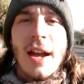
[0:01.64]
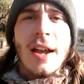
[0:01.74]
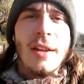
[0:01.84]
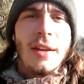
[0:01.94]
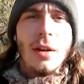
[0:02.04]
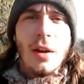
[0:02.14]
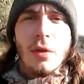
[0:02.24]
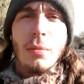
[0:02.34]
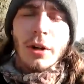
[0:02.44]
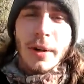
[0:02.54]
Hey there
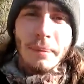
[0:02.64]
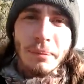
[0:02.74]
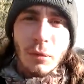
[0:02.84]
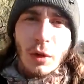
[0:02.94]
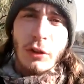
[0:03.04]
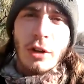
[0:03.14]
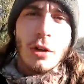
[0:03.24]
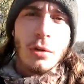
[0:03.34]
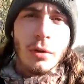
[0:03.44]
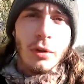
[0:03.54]
everybody.
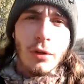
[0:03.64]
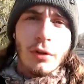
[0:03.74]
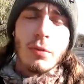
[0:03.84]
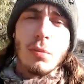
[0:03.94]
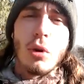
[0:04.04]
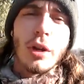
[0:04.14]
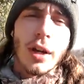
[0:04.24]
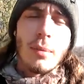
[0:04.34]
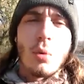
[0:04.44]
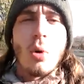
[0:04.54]
So this
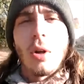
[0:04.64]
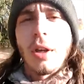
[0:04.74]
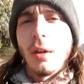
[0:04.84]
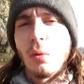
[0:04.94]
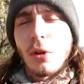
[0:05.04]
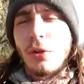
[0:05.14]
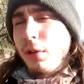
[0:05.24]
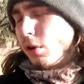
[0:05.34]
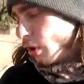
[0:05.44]
morning I'm walking with